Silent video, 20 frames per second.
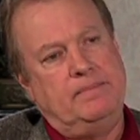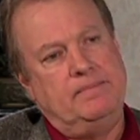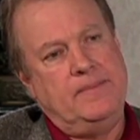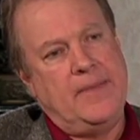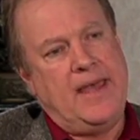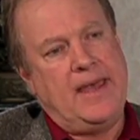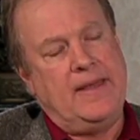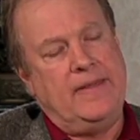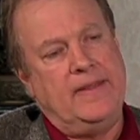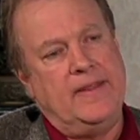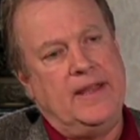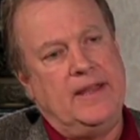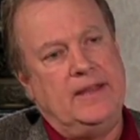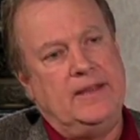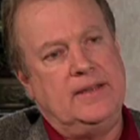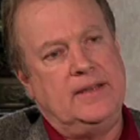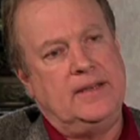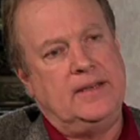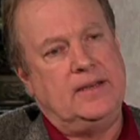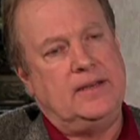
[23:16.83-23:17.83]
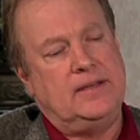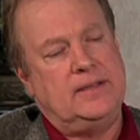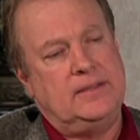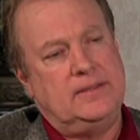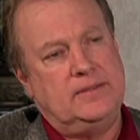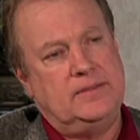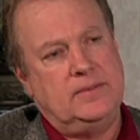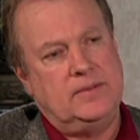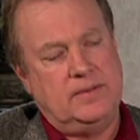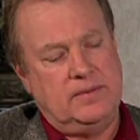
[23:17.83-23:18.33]
And then
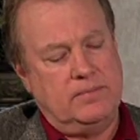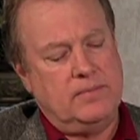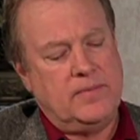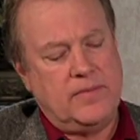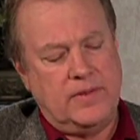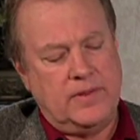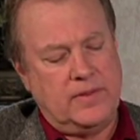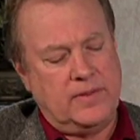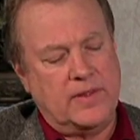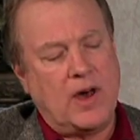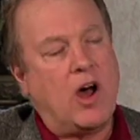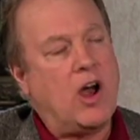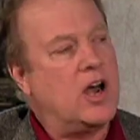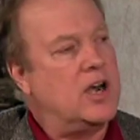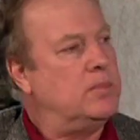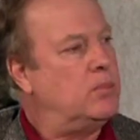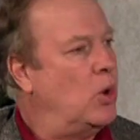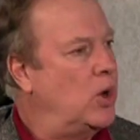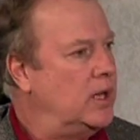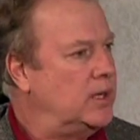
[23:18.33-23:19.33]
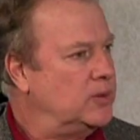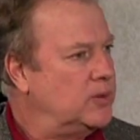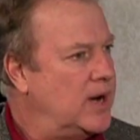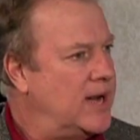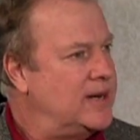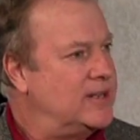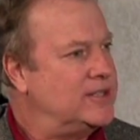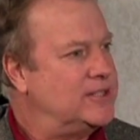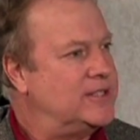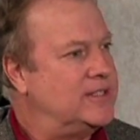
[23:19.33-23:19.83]
the hard-boiled
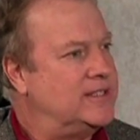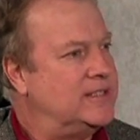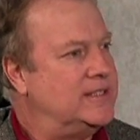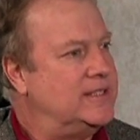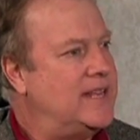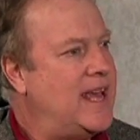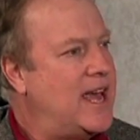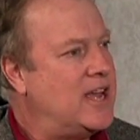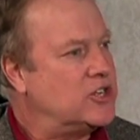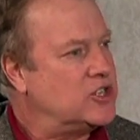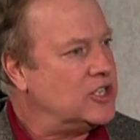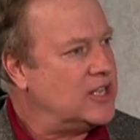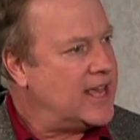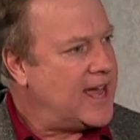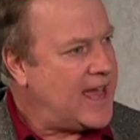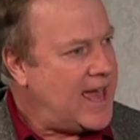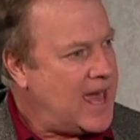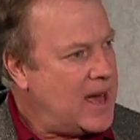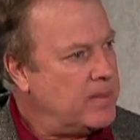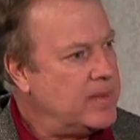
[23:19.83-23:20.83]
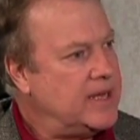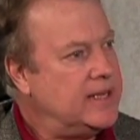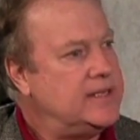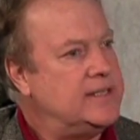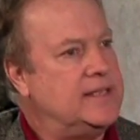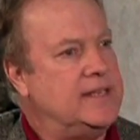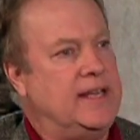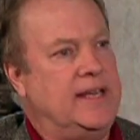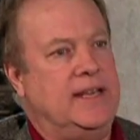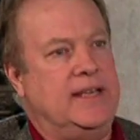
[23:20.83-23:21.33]
writers, the Dashiell
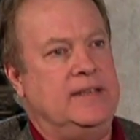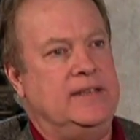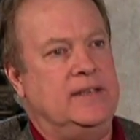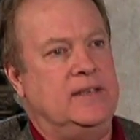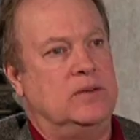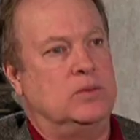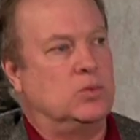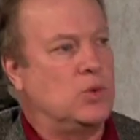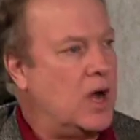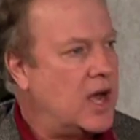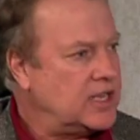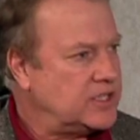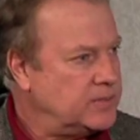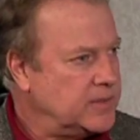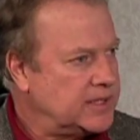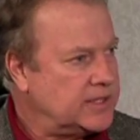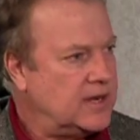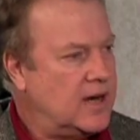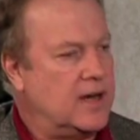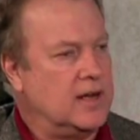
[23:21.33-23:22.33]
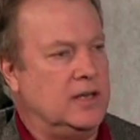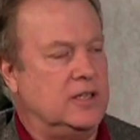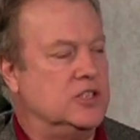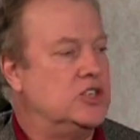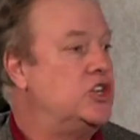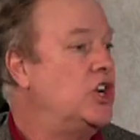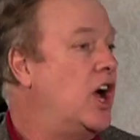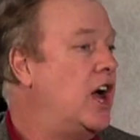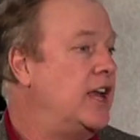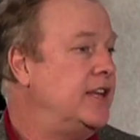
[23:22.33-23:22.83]
Hammett and Ross MacDonald,
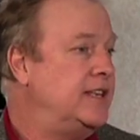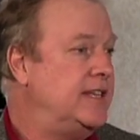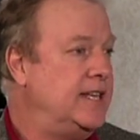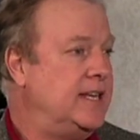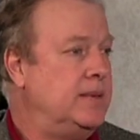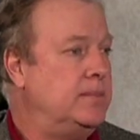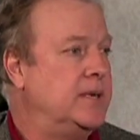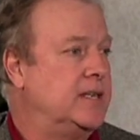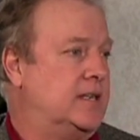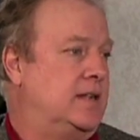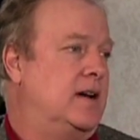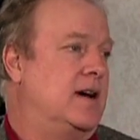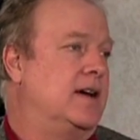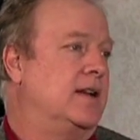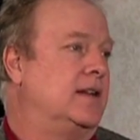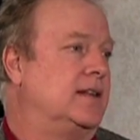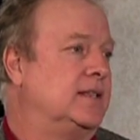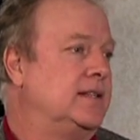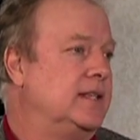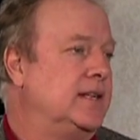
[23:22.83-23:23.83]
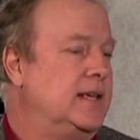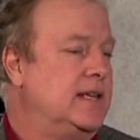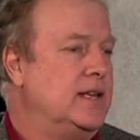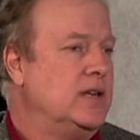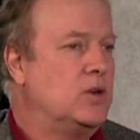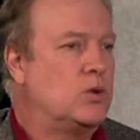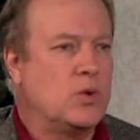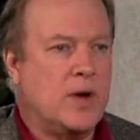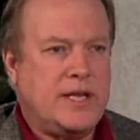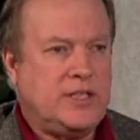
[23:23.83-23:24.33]
John D. MacDonald,
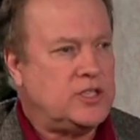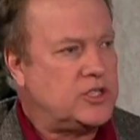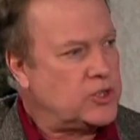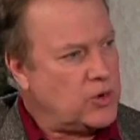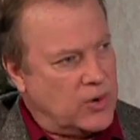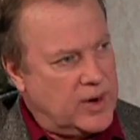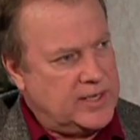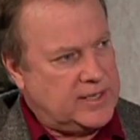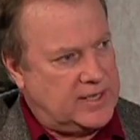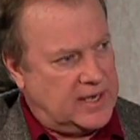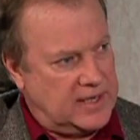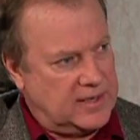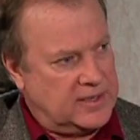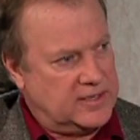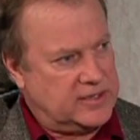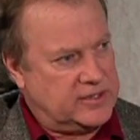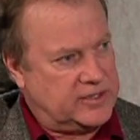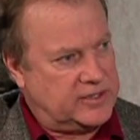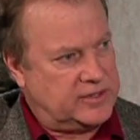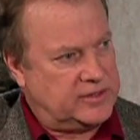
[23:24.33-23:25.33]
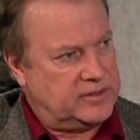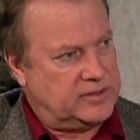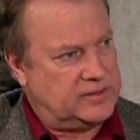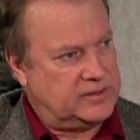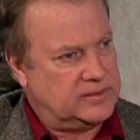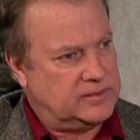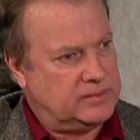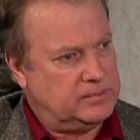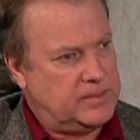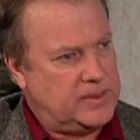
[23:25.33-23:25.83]
great storytellers,
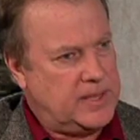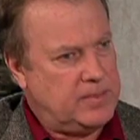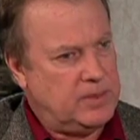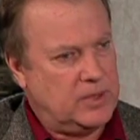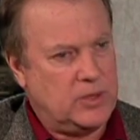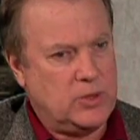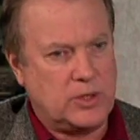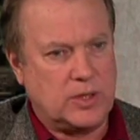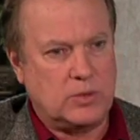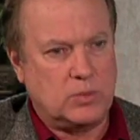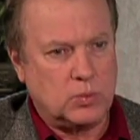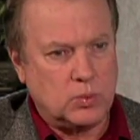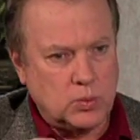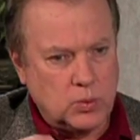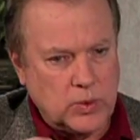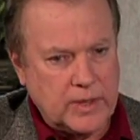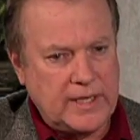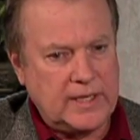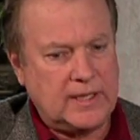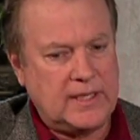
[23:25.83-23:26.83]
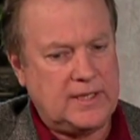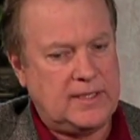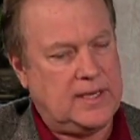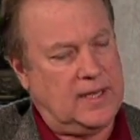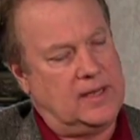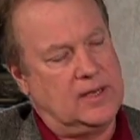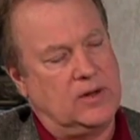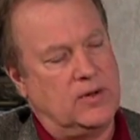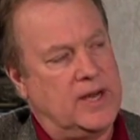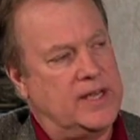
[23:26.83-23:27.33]
people who could really
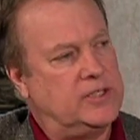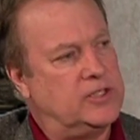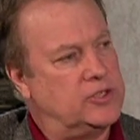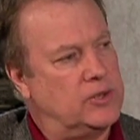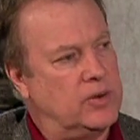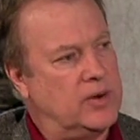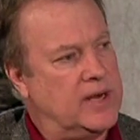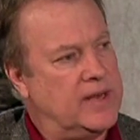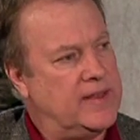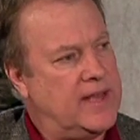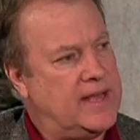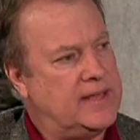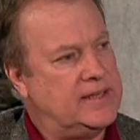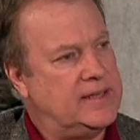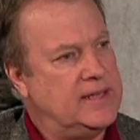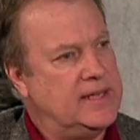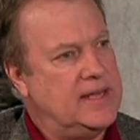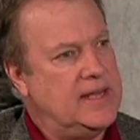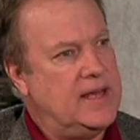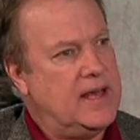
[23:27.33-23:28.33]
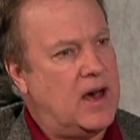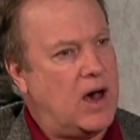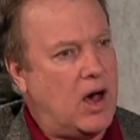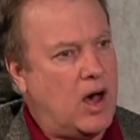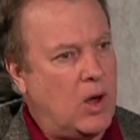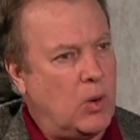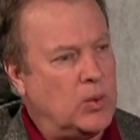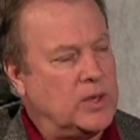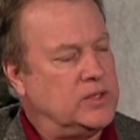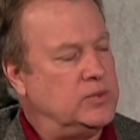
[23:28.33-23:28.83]
tell a great story. That
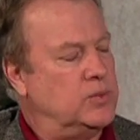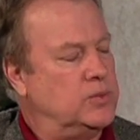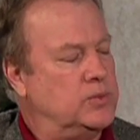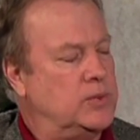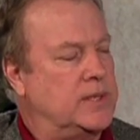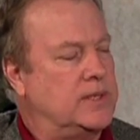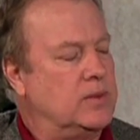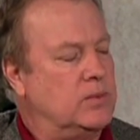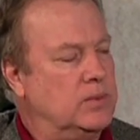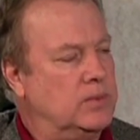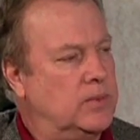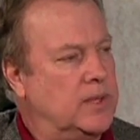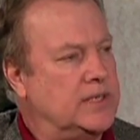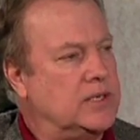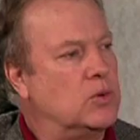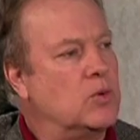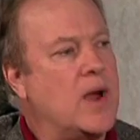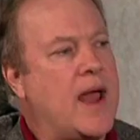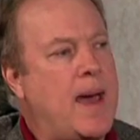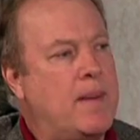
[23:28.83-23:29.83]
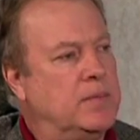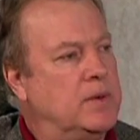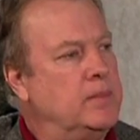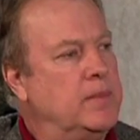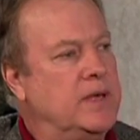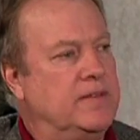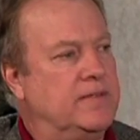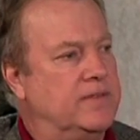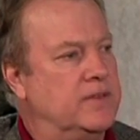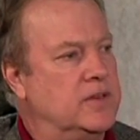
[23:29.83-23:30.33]
always was what grabbed
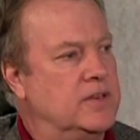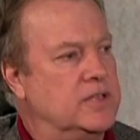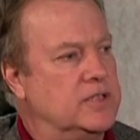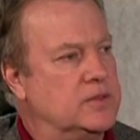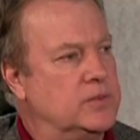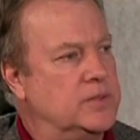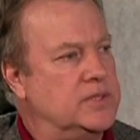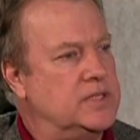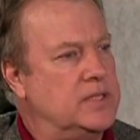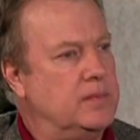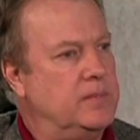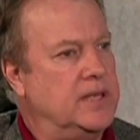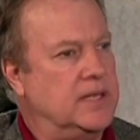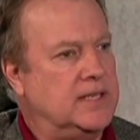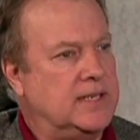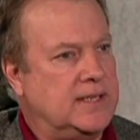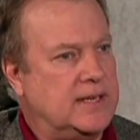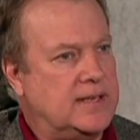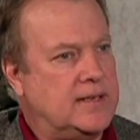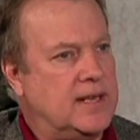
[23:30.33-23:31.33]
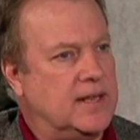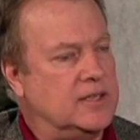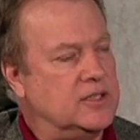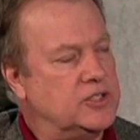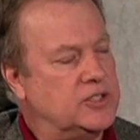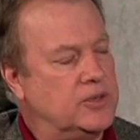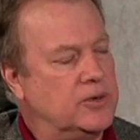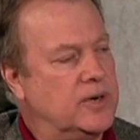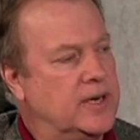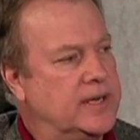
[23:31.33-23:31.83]
me first, was the ability to tell a
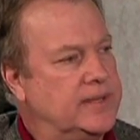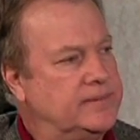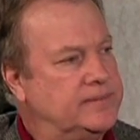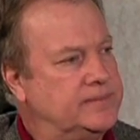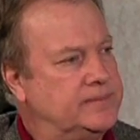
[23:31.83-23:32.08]
story.